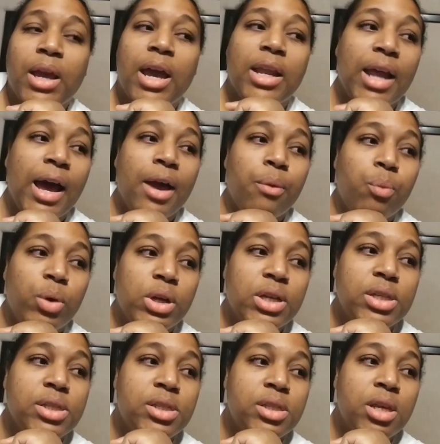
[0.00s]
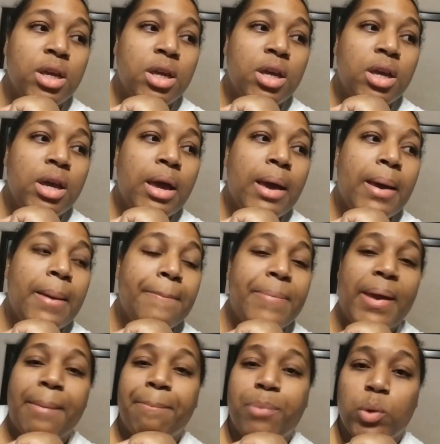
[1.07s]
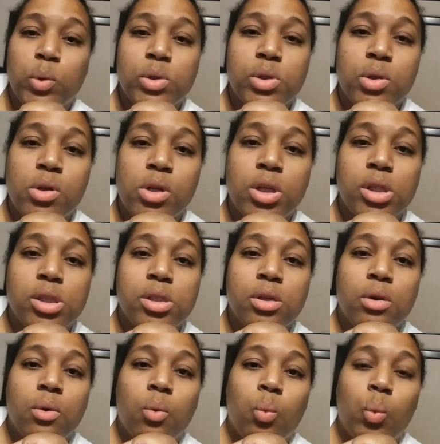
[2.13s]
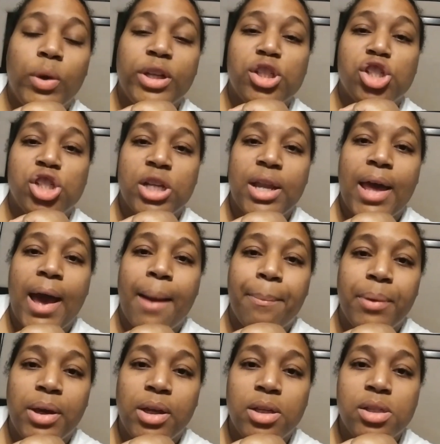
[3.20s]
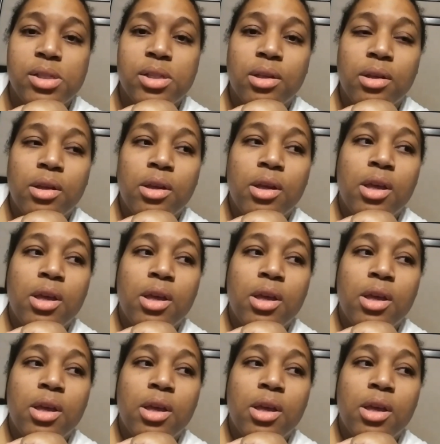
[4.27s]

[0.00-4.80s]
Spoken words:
And I was bamboozled when shit happened.